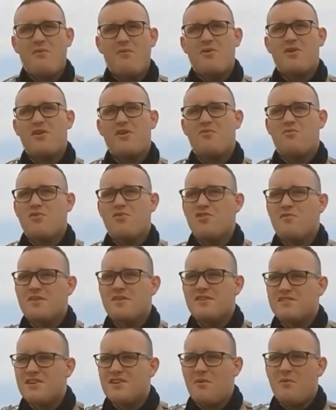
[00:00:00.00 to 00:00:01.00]
were in a room
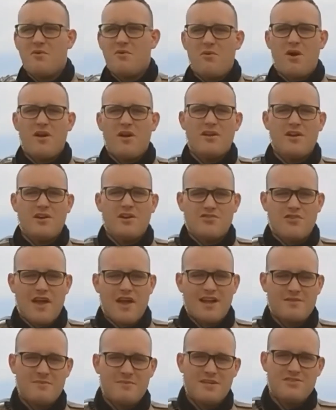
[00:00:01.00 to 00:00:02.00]
and someone wanted to
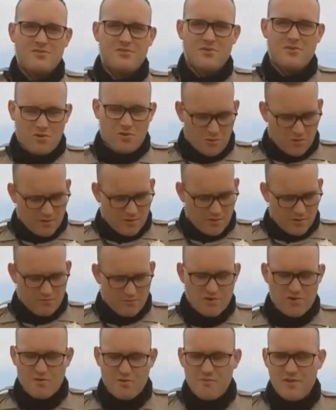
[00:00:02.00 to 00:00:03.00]
attract me to a corner of the
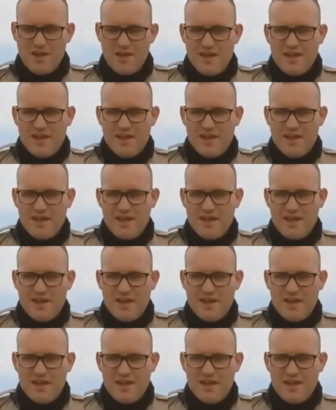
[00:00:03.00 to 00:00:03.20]
room,